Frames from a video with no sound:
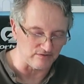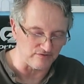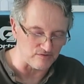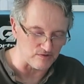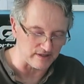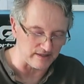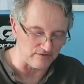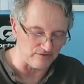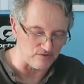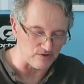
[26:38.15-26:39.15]
at
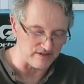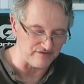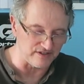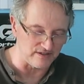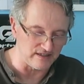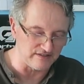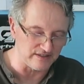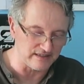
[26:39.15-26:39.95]
14:45,